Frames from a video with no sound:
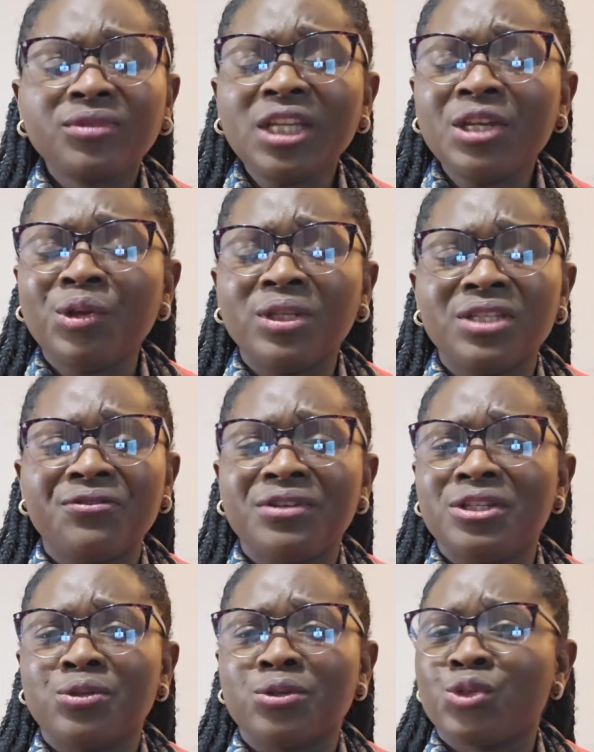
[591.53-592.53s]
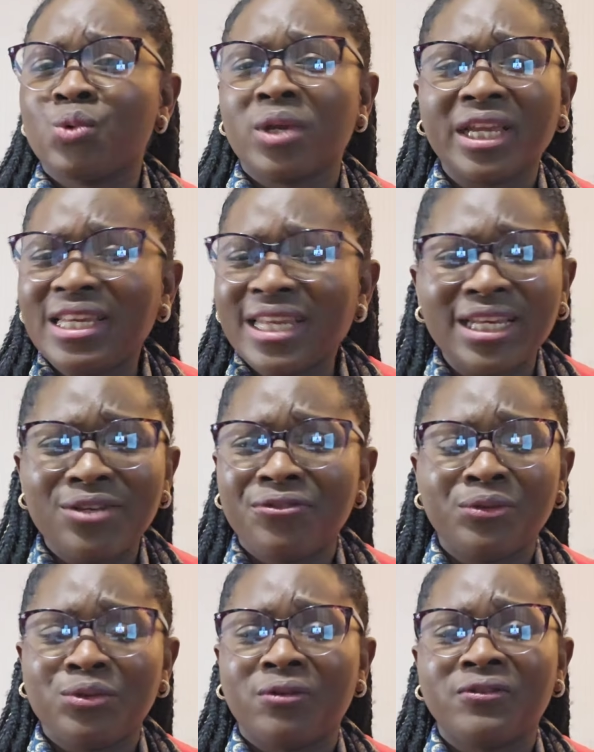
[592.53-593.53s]
Not even in social work, in any
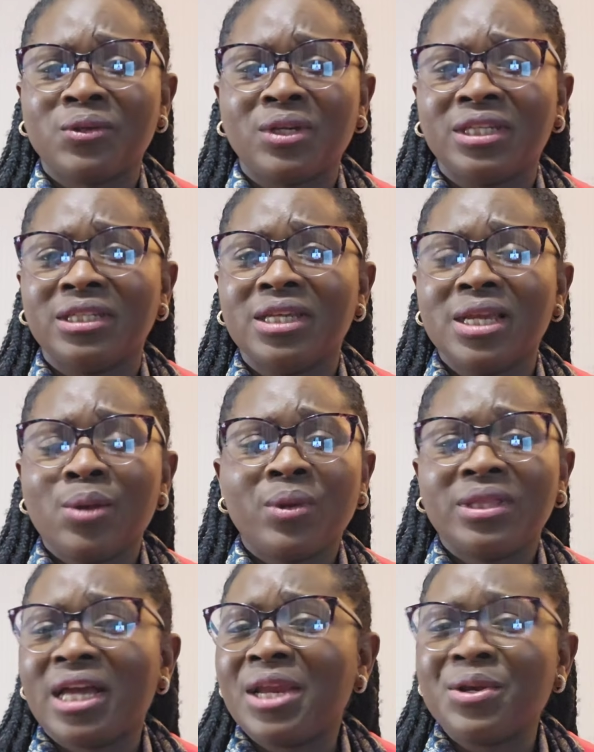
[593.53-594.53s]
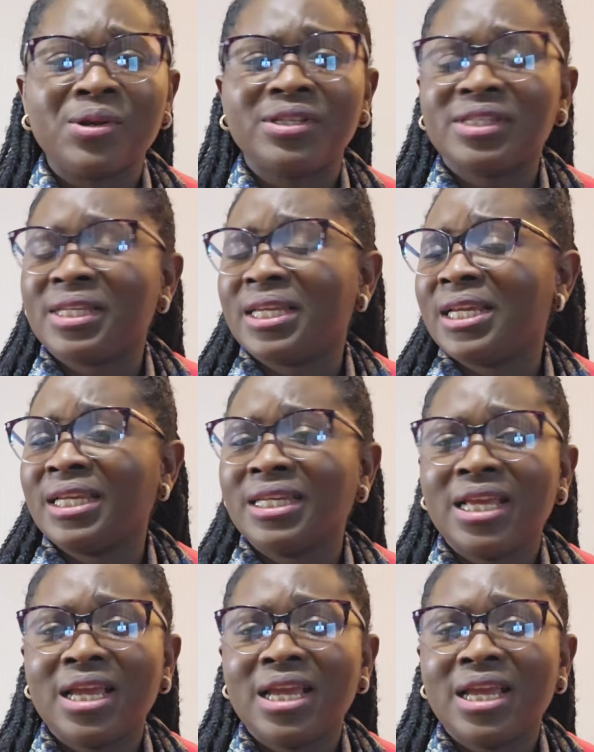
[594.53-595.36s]
field of study, whether nursing,